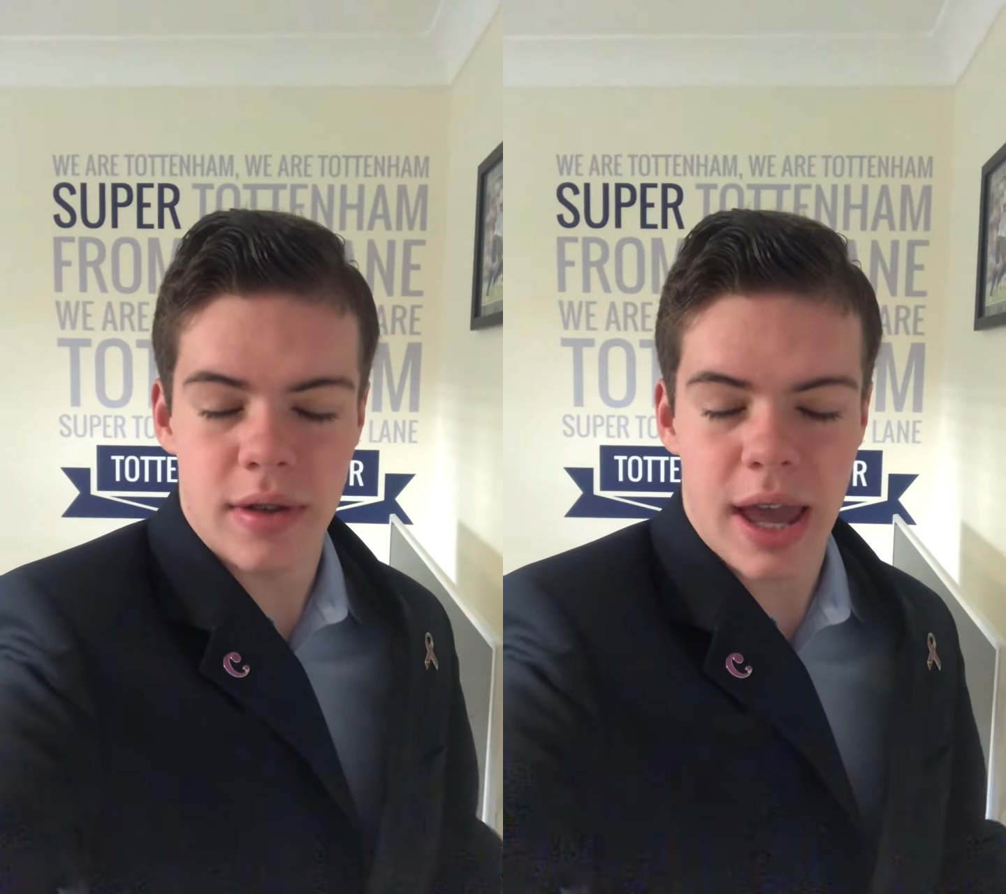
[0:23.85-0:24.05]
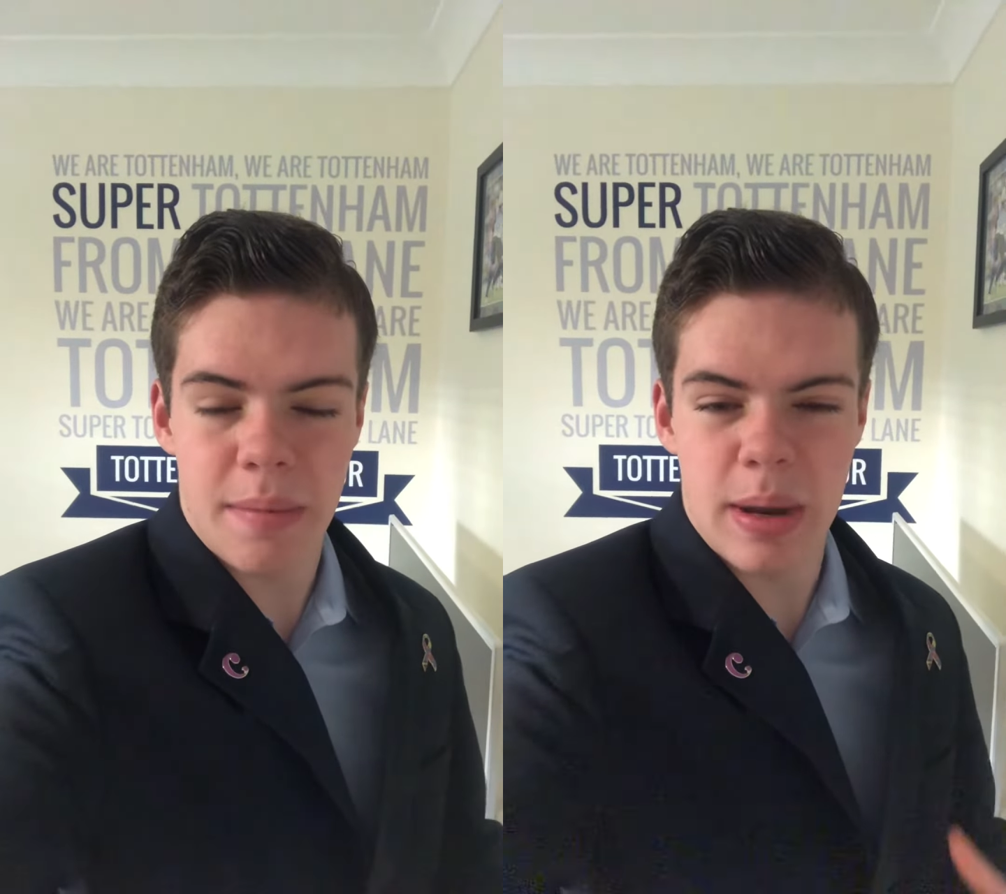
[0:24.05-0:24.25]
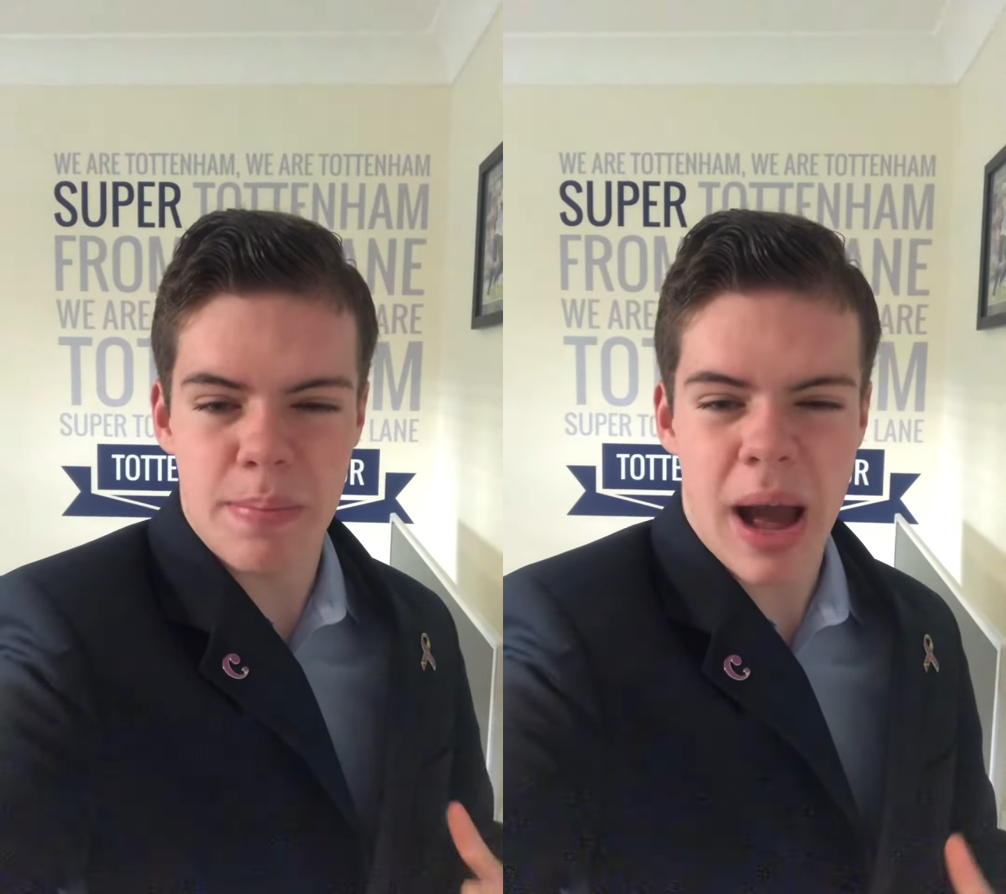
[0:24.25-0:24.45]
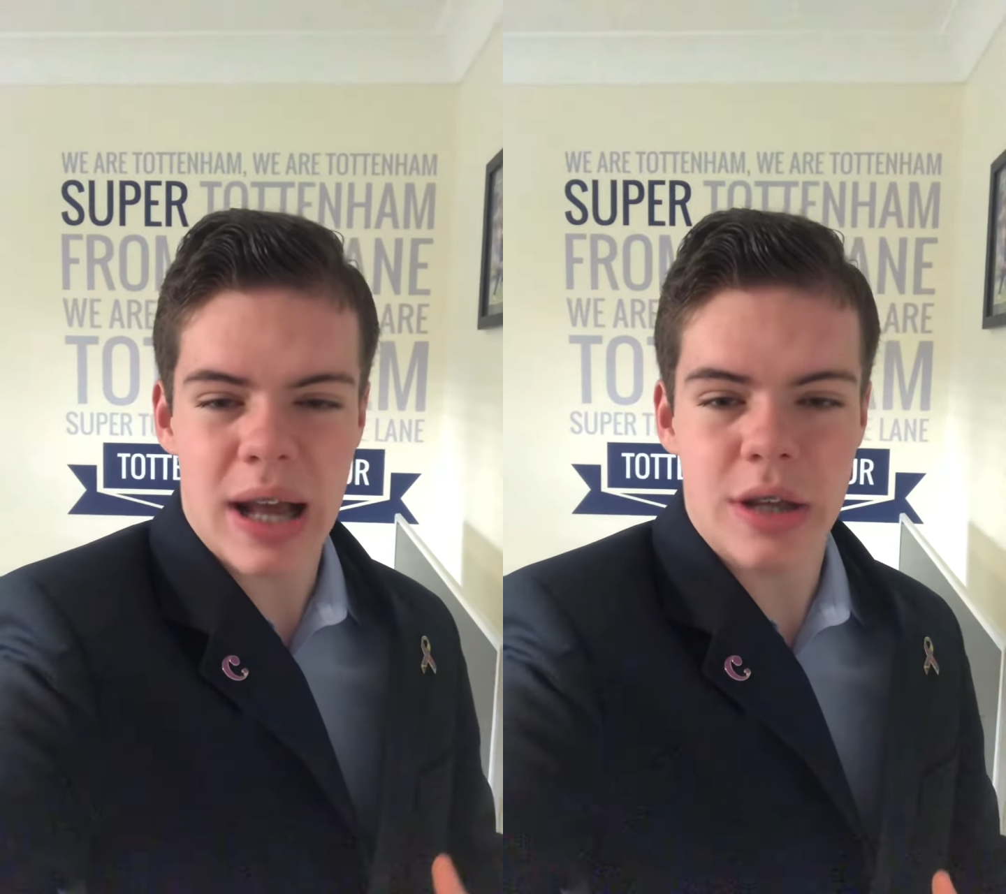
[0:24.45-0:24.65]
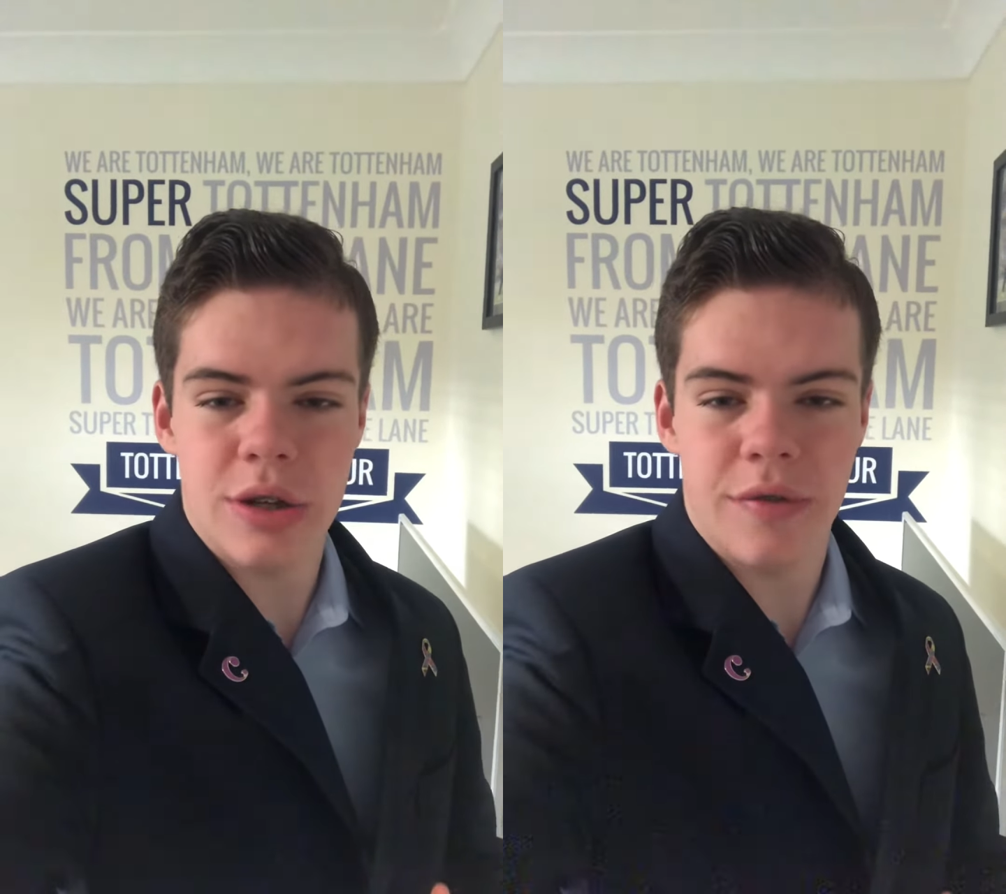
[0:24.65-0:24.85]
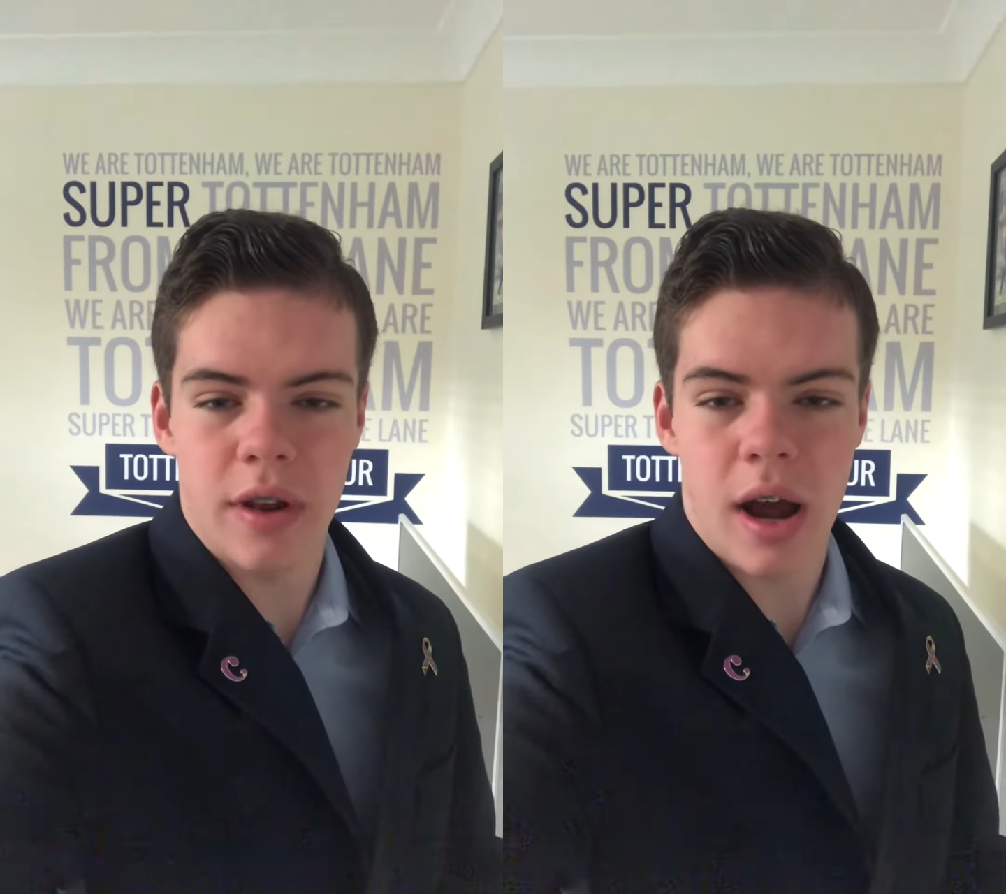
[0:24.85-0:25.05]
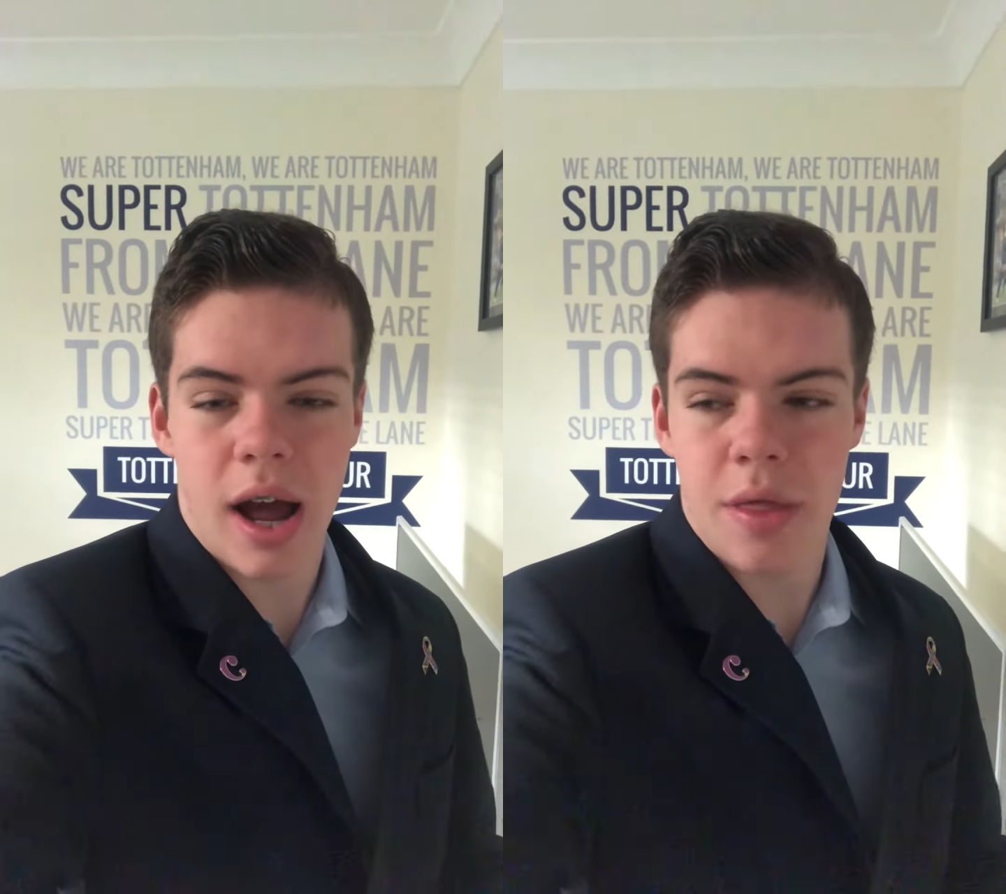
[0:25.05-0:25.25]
of came in a package, if you like.